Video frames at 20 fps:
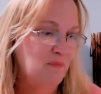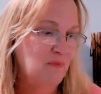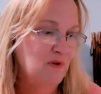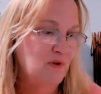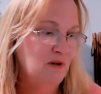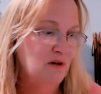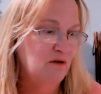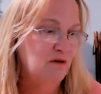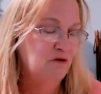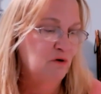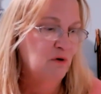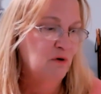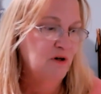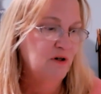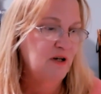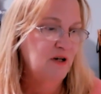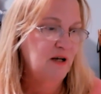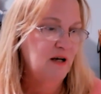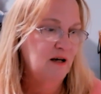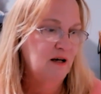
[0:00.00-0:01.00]
Look forward
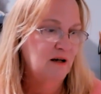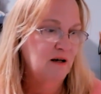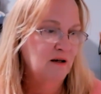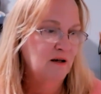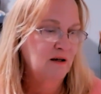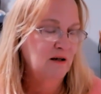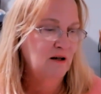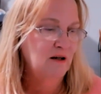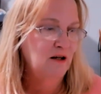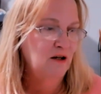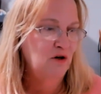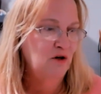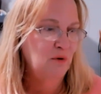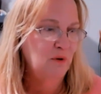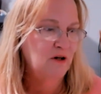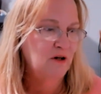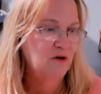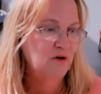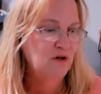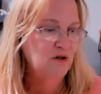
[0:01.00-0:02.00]
to getting you
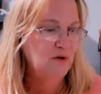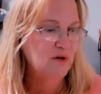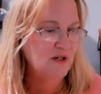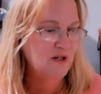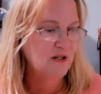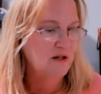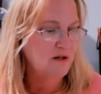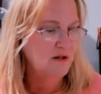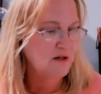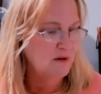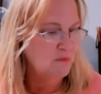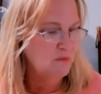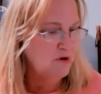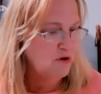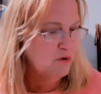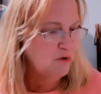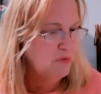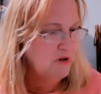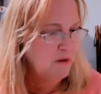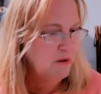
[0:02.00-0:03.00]
introduced to some
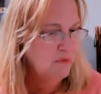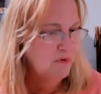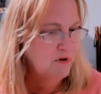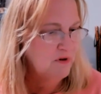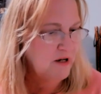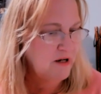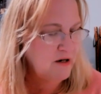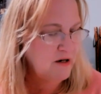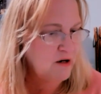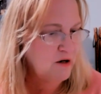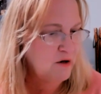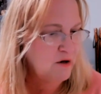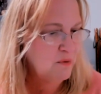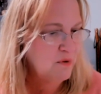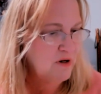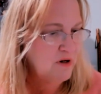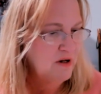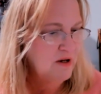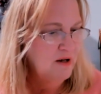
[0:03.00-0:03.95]
other people I know.